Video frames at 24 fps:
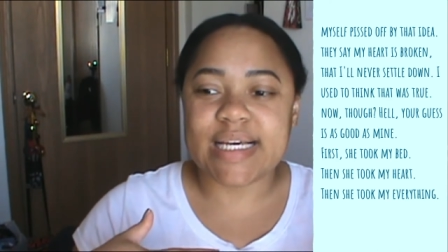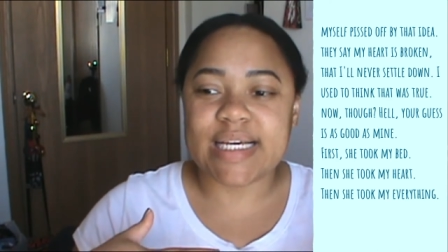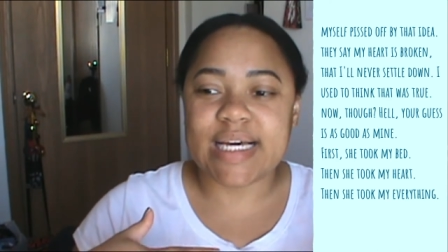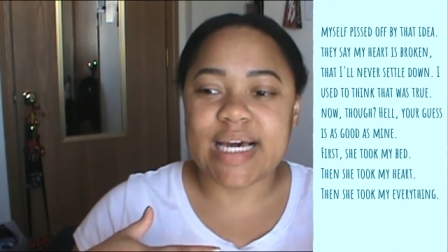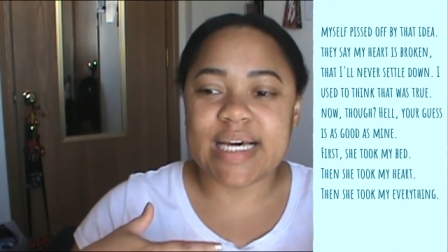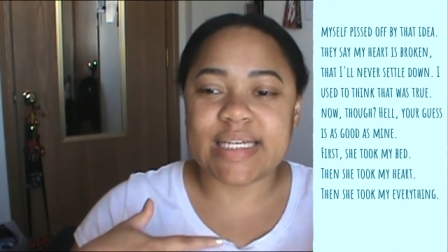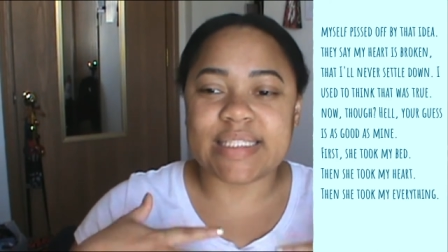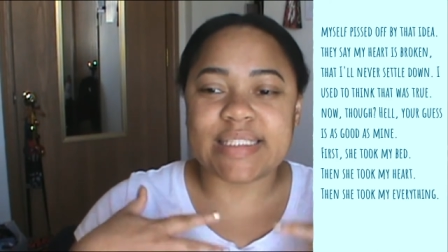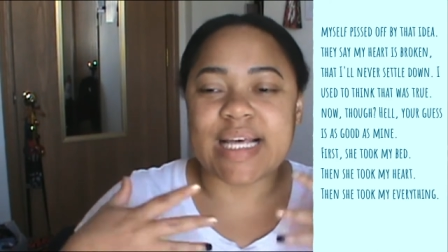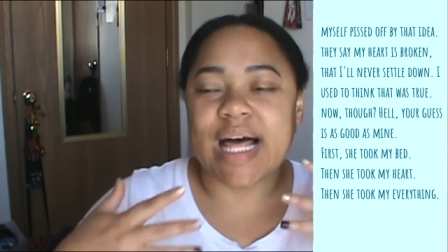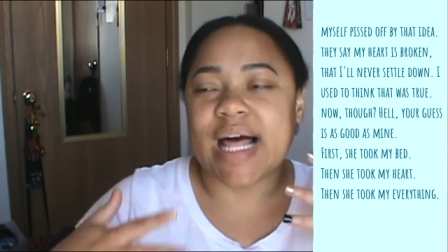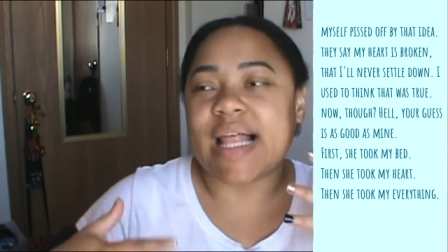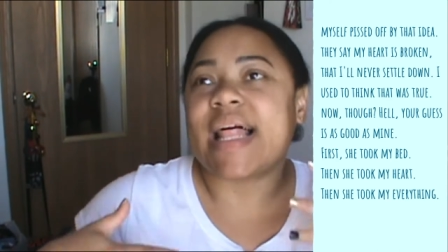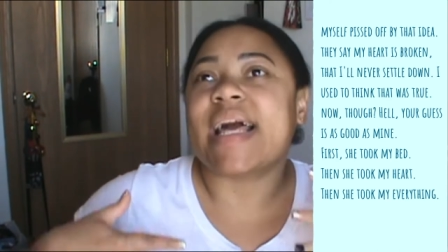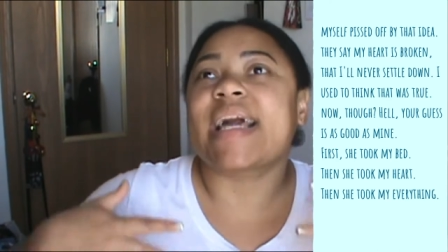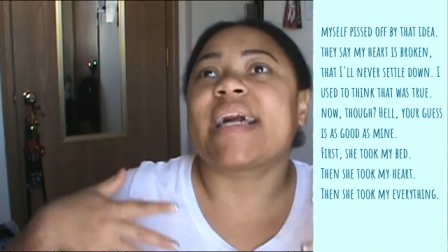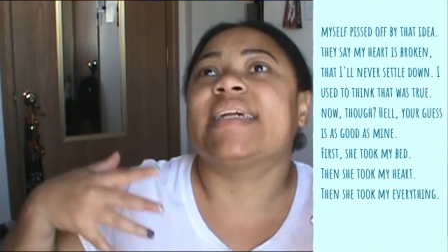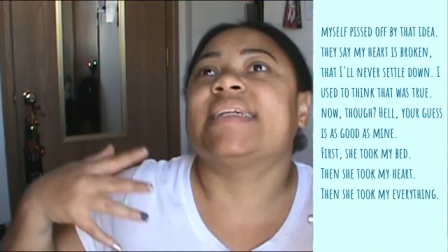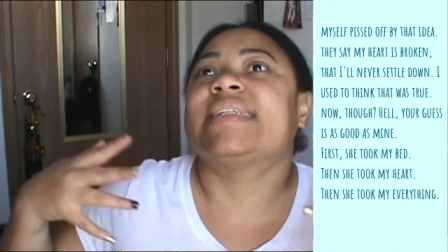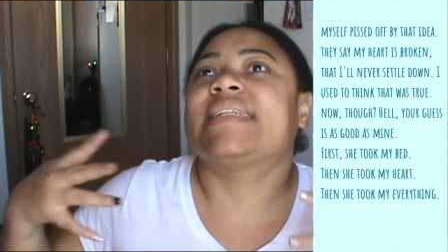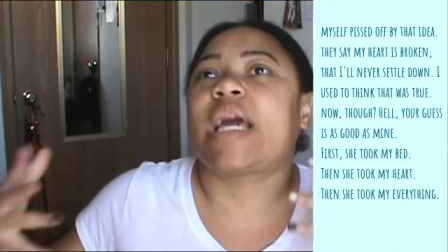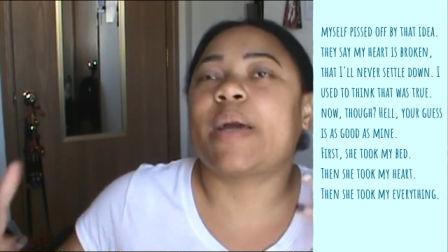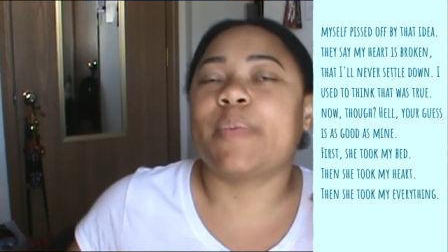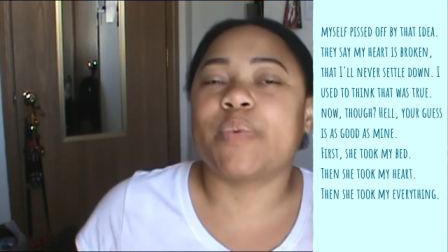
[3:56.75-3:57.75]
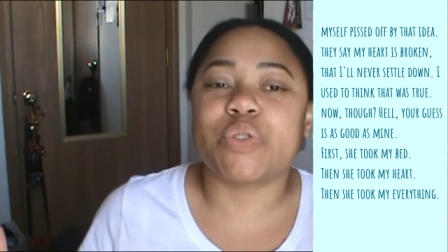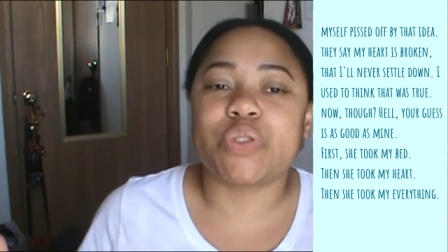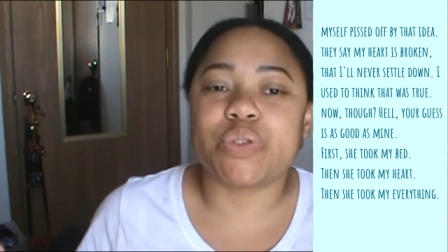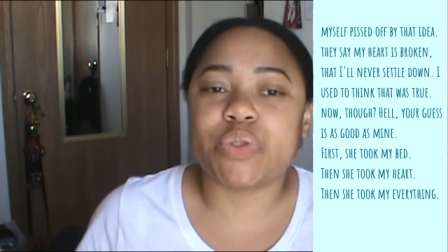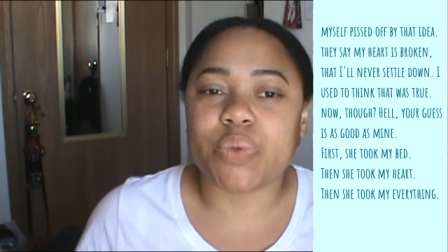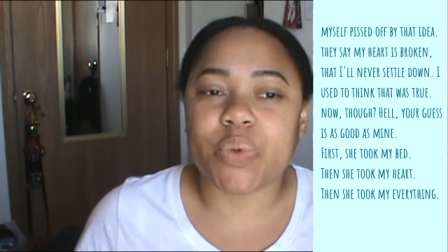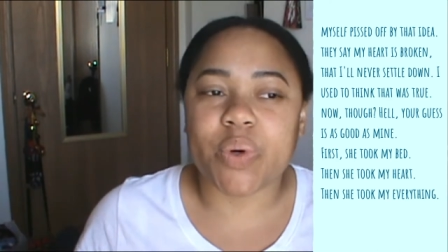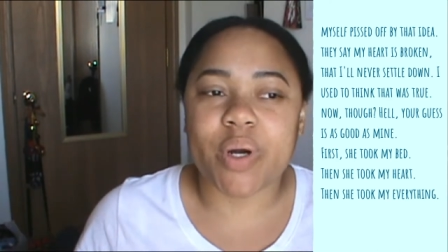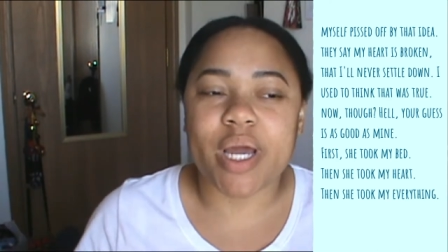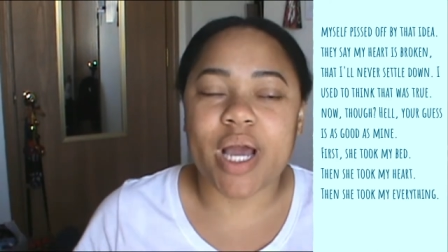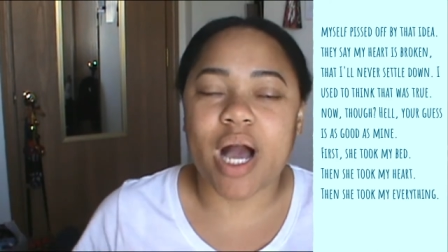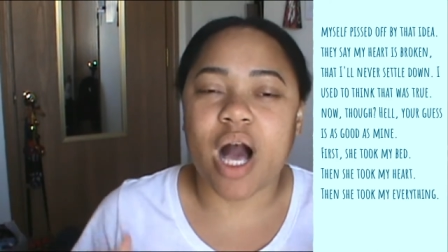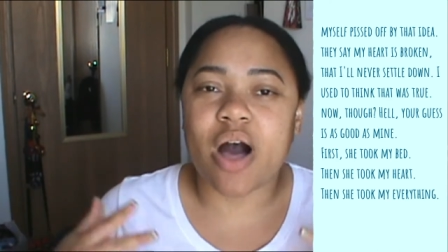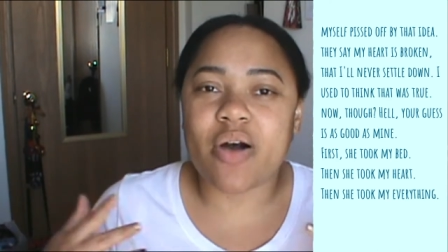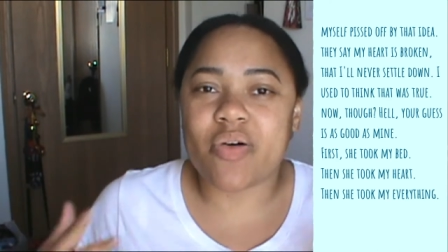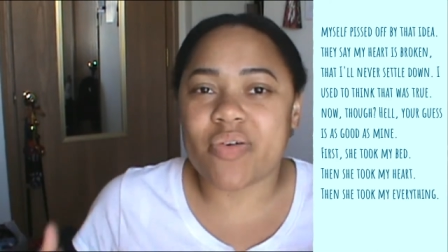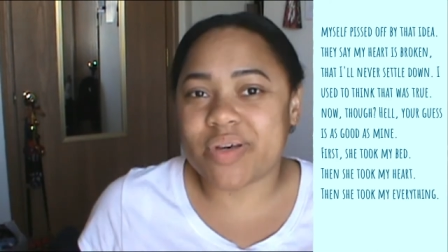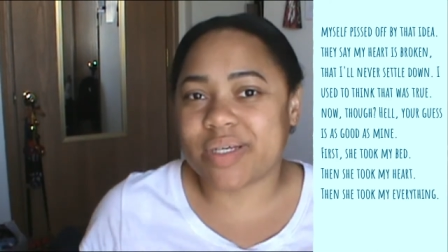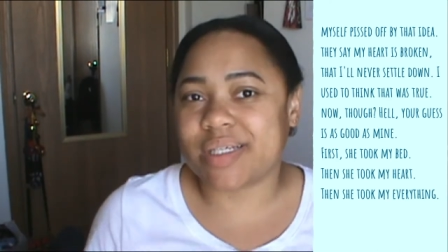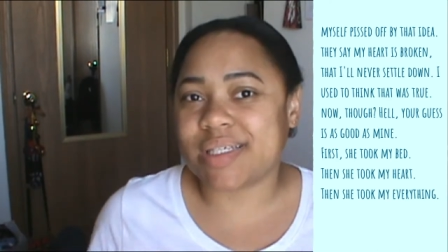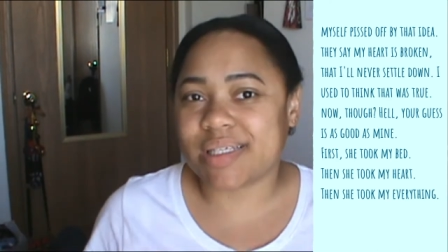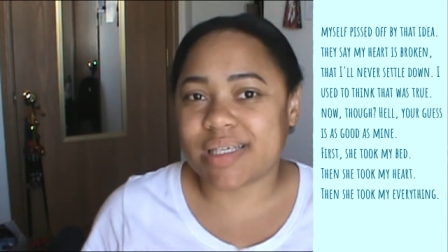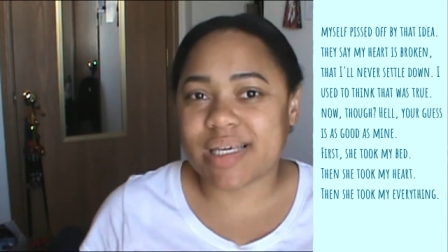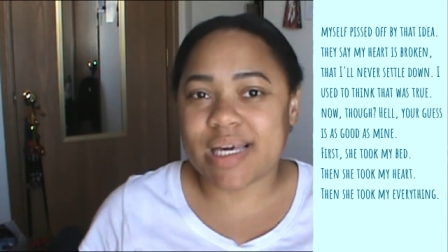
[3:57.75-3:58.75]
is not like a same story,
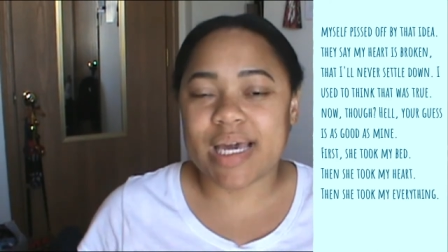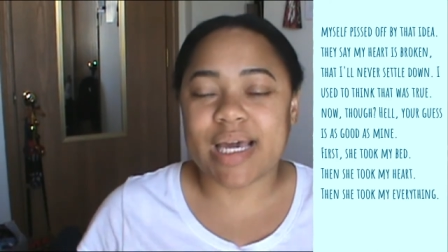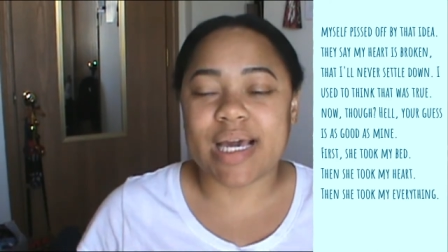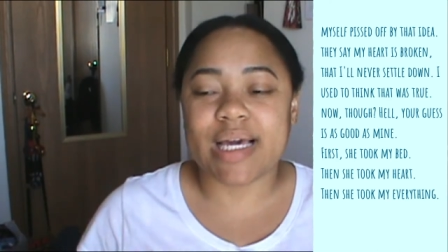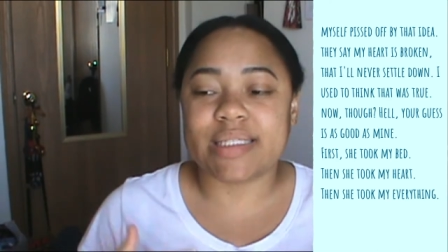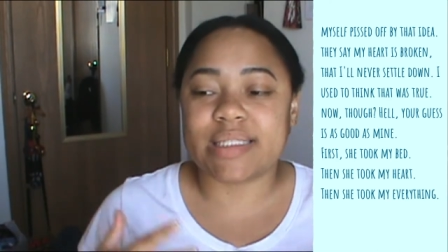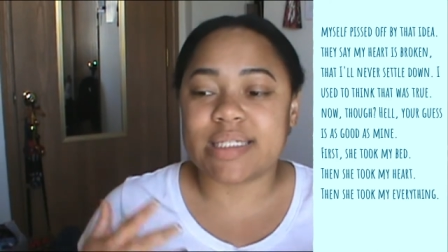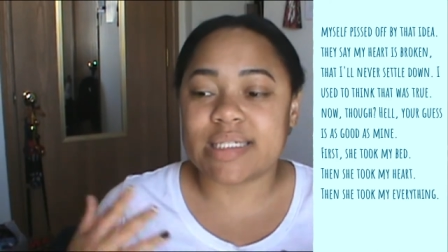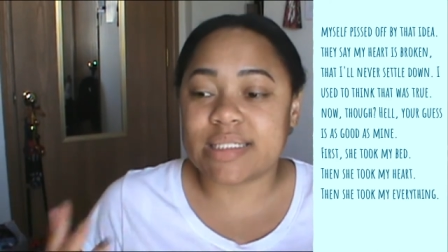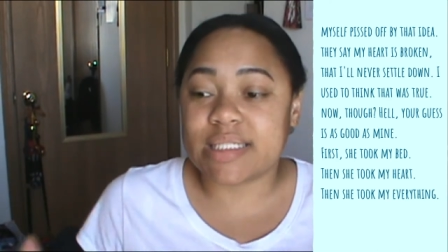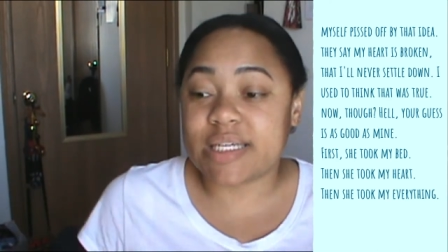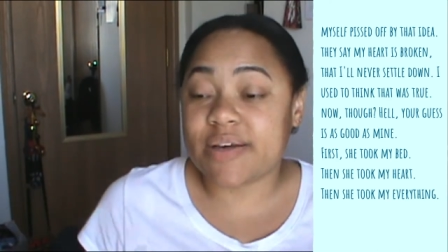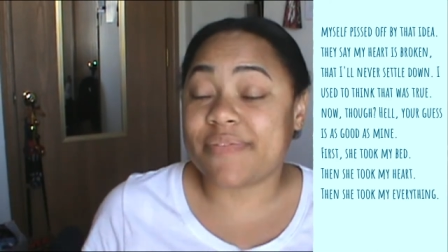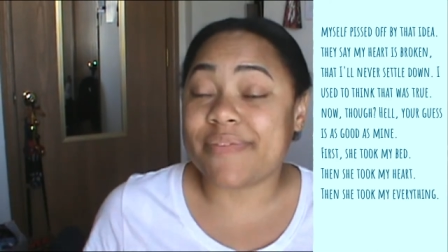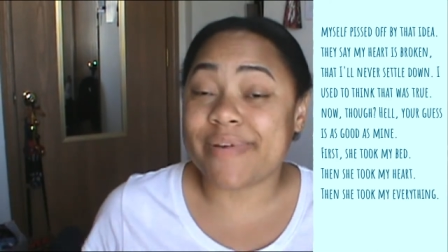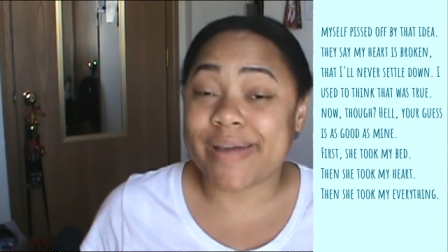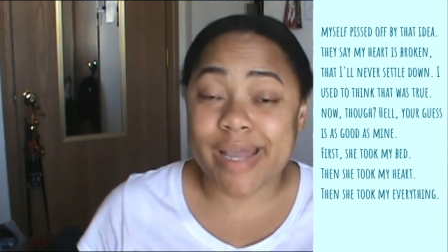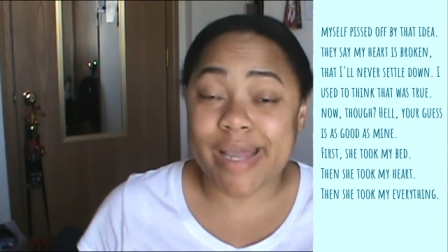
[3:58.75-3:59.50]
obviously, because it's different